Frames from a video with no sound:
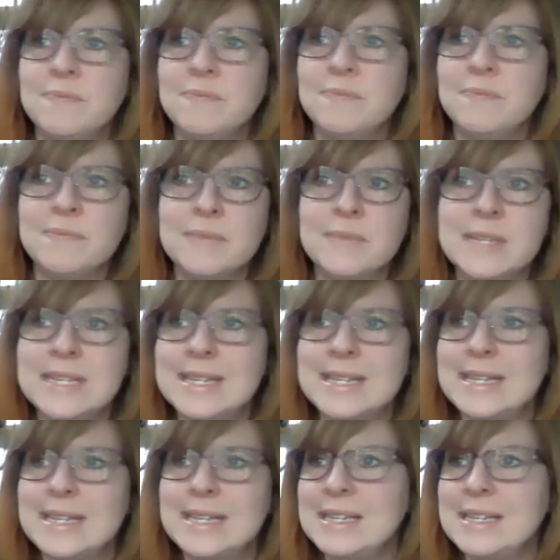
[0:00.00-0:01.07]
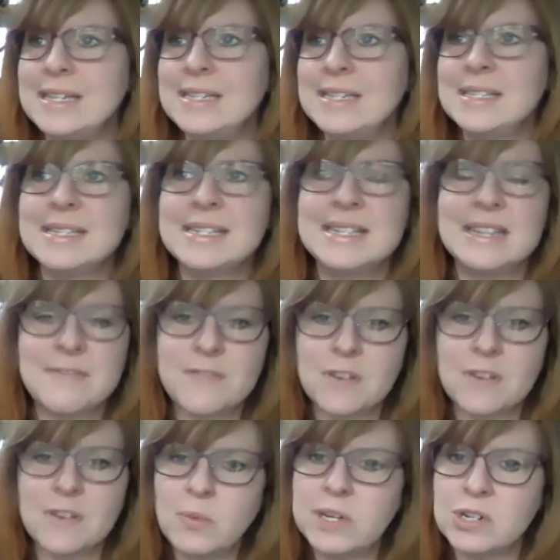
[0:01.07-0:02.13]
is different when you're talking
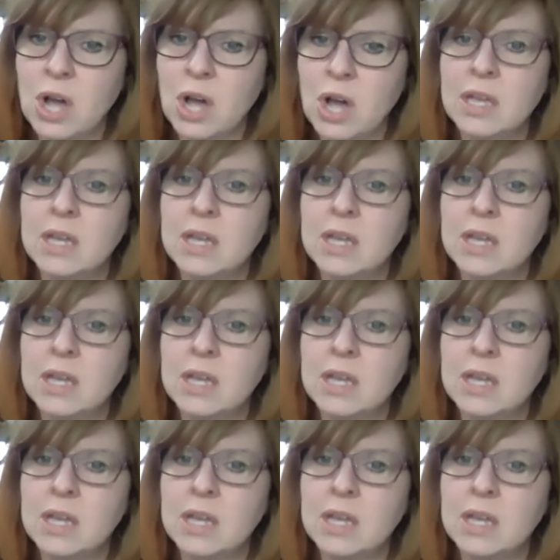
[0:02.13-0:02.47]
about different